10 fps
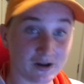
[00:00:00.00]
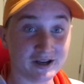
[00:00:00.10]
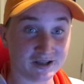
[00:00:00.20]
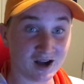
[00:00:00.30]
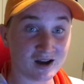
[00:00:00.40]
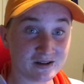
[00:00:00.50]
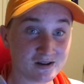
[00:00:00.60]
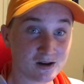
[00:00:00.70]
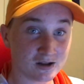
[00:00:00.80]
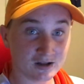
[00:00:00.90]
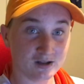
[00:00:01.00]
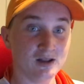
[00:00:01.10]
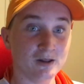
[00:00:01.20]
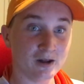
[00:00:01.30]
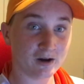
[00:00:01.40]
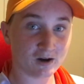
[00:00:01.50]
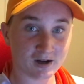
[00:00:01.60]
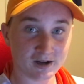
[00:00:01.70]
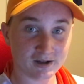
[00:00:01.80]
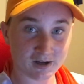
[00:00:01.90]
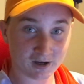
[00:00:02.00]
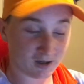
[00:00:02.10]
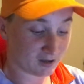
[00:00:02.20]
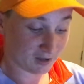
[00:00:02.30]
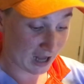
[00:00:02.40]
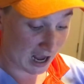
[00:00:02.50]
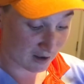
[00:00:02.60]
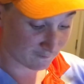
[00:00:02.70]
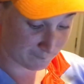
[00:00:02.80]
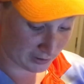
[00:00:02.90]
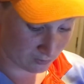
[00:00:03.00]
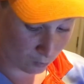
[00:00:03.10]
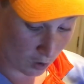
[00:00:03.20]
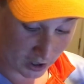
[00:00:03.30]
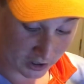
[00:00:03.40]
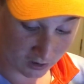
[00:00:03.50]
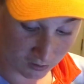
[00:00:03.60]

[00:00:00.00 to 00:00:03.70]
a gun that I have been working